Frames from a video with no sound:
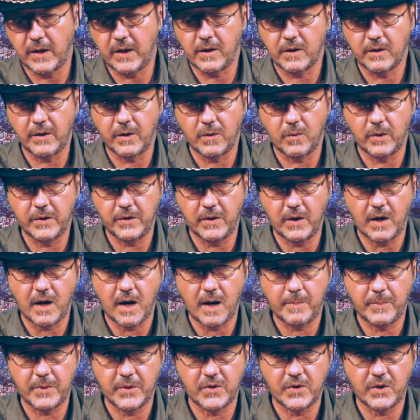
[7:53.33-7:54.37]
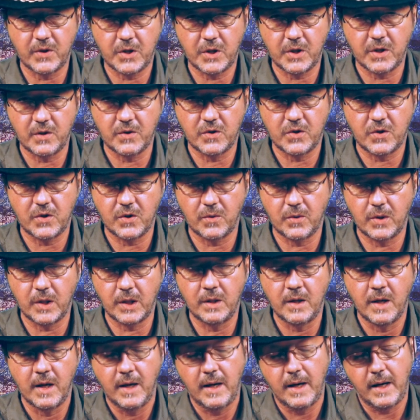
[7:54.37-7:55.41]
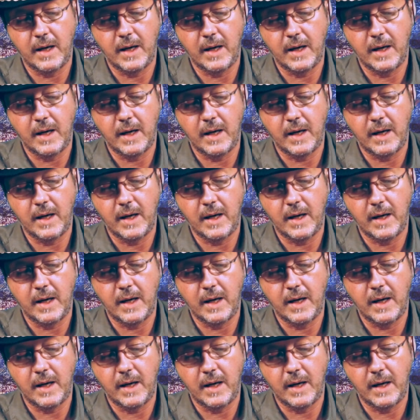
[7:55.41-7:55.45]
clear what the opposition is doing.